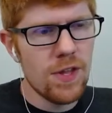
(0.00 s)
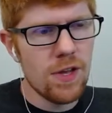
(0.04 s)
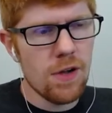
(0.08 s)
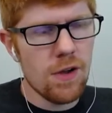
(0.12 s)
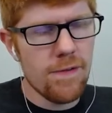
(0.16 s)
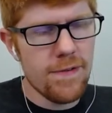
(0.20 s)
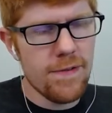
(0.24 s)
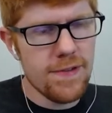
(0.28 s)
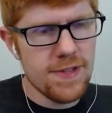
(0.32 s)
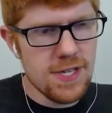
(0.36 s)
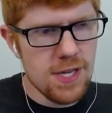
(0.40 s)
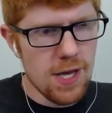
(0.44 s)
Or
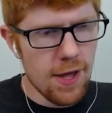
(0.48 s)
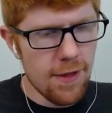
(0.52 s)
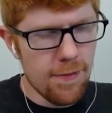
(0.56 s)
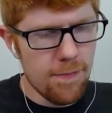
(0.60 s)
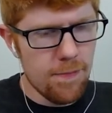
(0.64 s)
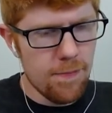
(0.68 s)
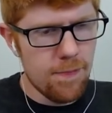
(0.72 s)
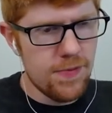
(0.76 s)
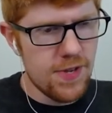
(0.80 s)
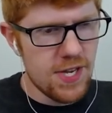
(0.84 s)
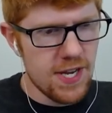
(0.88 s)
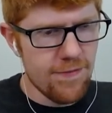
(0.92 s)
if it's all
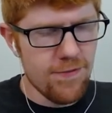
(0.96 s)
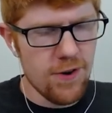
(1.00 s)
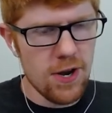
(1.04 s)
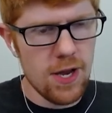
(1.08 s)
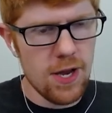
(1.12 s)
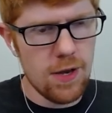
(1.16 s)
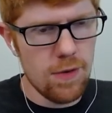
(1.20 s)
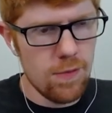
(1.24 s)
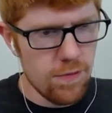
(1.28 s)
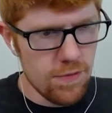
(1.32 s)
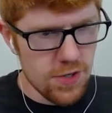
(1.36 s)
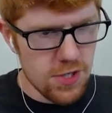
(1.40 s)

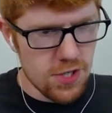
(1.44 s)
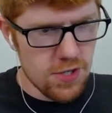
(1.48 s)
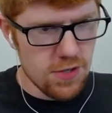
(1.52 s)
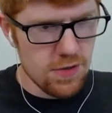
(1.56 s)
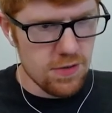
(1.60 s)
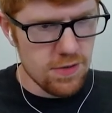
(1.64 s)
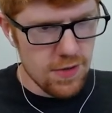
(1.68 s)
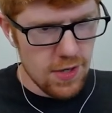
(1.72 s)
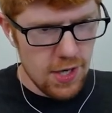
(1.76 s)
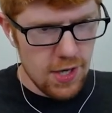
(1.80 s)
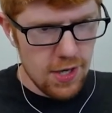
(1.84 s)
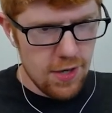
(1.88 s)
different,
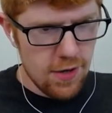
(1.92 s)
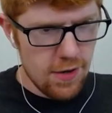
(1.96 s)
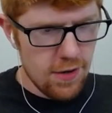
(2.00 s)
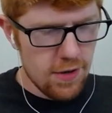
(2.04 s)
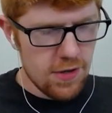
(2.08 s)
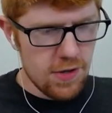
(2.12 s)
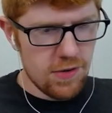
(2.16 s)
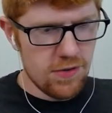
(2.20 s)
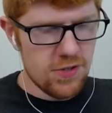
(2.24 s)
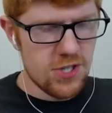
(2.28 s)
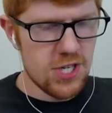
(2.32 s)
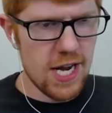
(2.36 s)

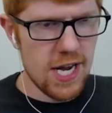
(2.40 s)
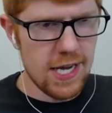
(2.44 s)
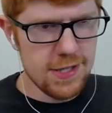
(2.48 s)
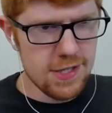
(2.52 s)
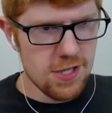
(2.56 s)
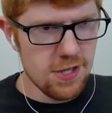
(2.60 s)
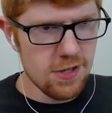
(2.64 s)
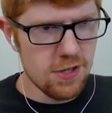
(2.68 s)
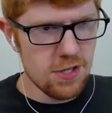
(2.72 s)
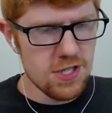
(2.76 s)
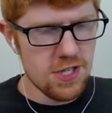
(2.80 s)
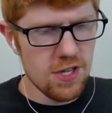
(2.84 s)
the
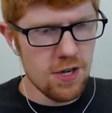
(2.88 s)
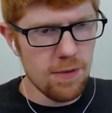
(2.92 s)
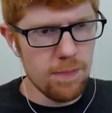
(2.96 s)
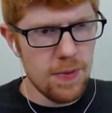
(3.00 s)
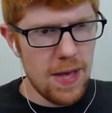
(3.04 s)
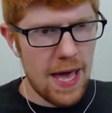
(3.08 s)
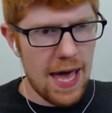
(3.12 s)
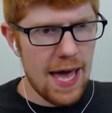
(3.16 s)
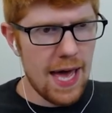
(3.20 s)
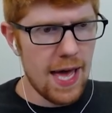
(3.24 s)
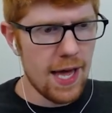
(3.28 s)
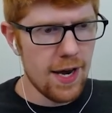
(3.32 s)
chancellors, they're
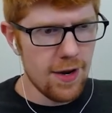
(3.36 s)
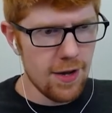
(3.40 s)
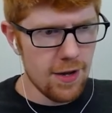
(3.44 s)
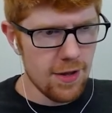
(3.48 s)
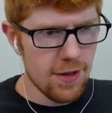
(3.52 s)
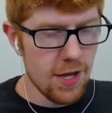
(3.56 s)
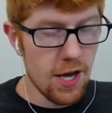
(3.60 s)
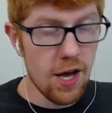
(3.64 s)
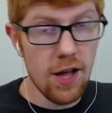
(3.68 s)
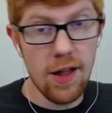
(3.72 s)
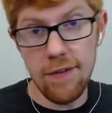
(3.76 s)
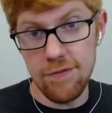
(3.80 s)
bad?
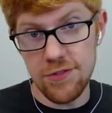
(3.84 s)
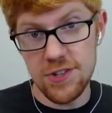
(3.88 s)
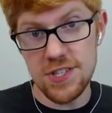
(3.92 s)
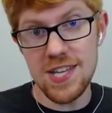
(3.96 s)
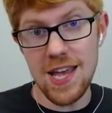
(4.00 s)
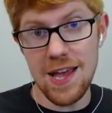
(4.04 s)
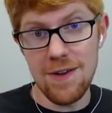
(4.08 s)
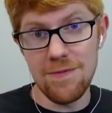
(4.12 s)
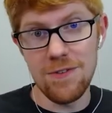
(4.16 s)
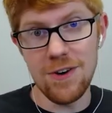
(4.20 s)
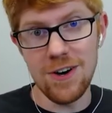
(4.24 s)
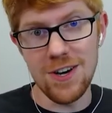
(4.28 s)
They all have the
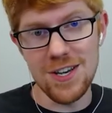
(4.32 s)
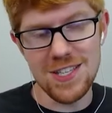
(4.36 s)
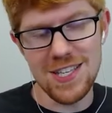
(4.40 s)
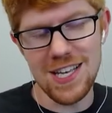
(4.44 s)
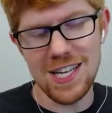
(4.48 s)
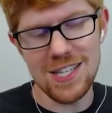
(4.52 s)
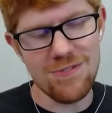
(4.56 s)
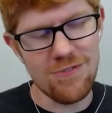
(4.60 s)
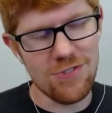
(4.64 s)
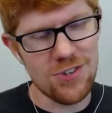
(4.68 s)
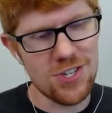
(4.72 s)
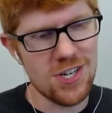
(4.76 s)
same voice,
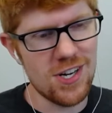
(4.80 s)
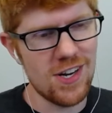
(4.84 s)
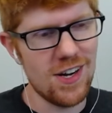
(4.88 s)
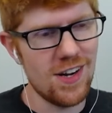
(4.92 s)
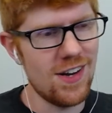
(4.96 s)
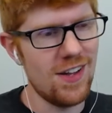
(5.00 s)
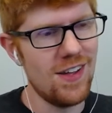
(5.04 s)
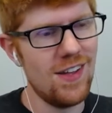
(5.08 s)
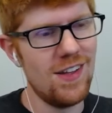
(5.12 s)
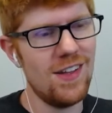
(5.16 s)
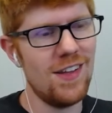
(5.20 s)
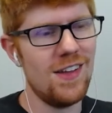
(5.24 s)
that's for
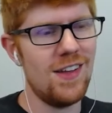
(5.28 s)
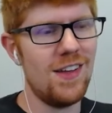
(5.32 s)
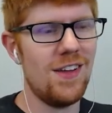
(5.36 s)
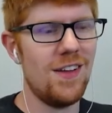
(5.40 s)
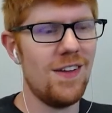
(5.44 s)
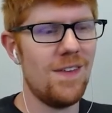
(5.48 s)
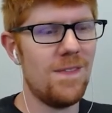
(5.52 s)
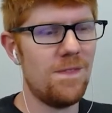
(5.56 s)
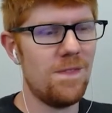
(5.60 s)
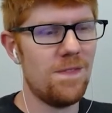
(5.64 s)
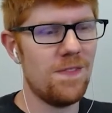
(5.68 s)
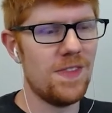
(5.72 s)
sure.
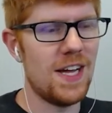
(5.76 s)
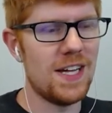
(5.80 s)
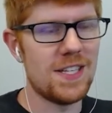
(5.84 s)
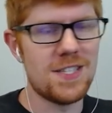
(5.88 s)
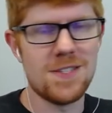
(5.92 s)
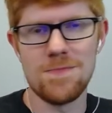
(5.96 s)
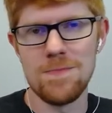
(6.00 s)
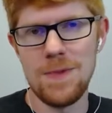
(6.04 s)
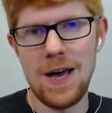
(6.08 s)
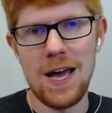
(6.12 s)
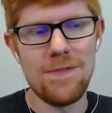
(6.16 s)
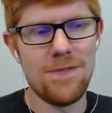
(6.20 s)

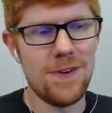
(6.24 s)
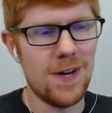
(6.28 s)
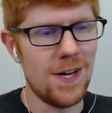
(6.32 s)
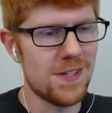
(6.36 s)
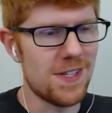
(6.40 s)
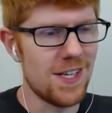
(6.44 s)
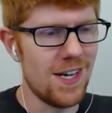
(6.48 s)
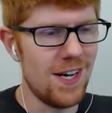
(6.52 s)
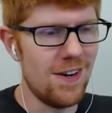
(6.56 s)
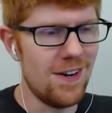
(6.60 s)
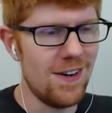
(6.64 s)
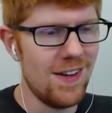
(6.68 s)
That's my fault
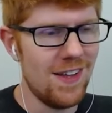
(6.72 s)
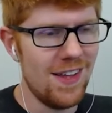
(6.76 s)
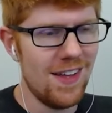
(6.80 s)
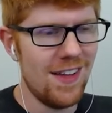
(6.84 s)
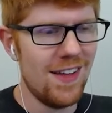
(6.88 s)
though.